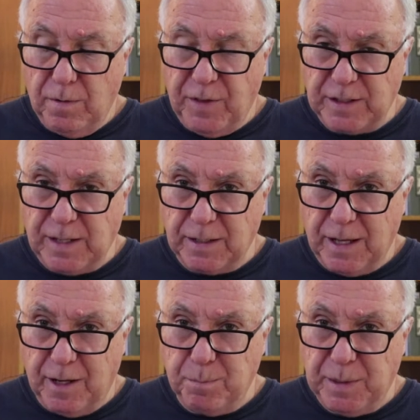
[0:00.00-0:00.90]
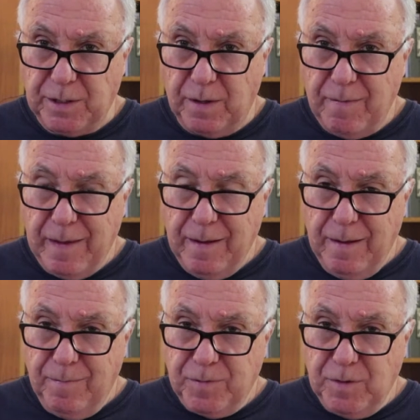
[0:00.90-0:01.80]
things like that, but
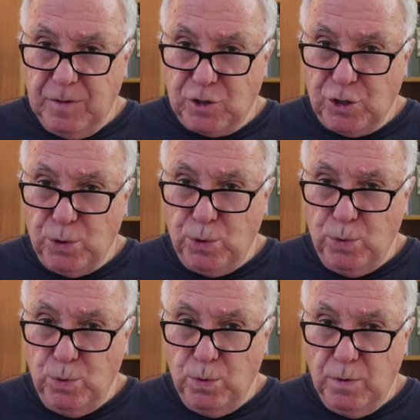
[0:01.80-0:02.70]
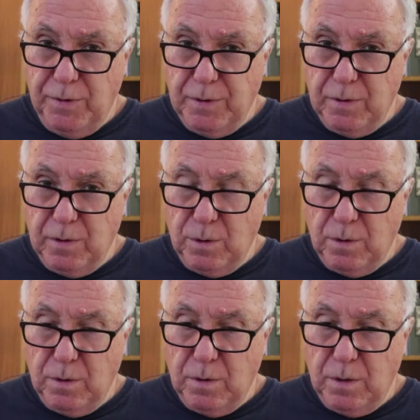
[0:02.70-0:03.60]
to
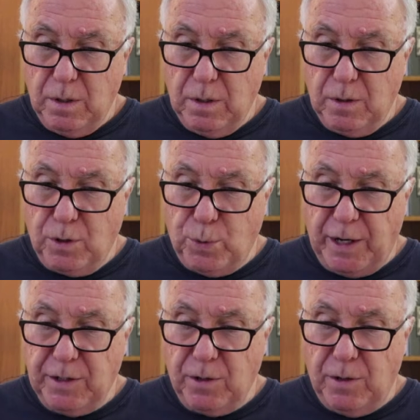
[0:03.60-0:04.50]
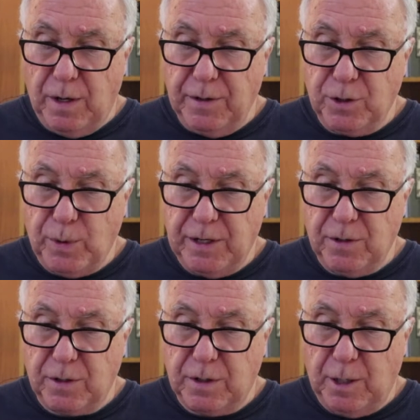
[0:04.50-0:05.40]
greater and
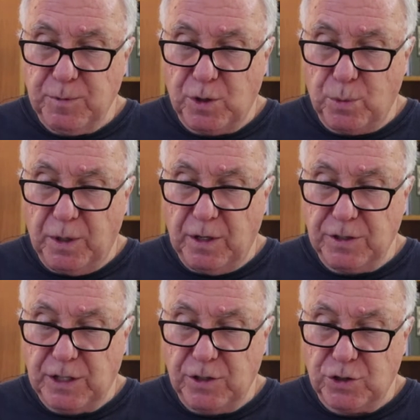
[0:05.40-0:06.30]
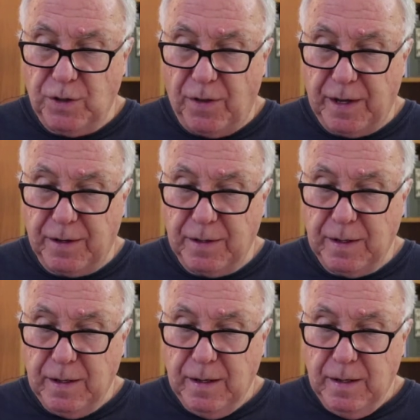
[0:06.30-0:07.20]
greater come to the realization that
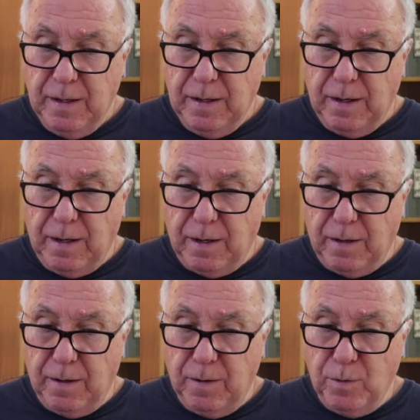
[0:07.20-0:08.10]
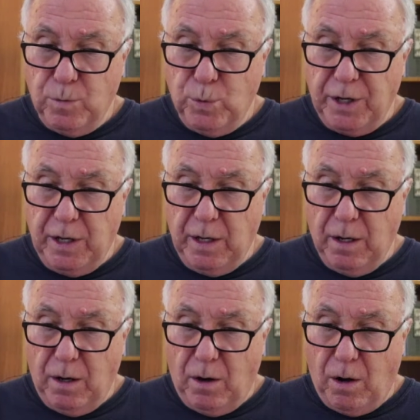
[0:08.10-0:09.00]

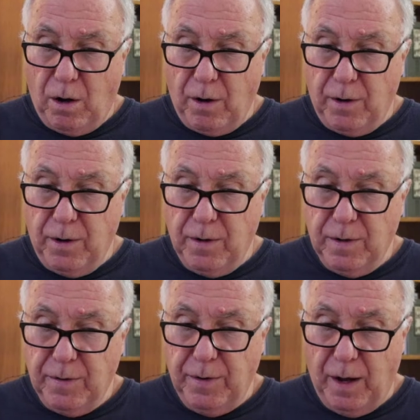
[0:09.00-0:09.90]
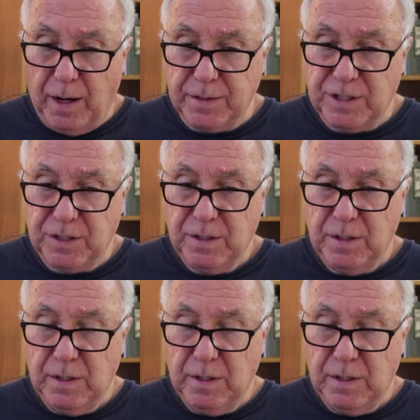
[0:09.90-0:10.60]
we are not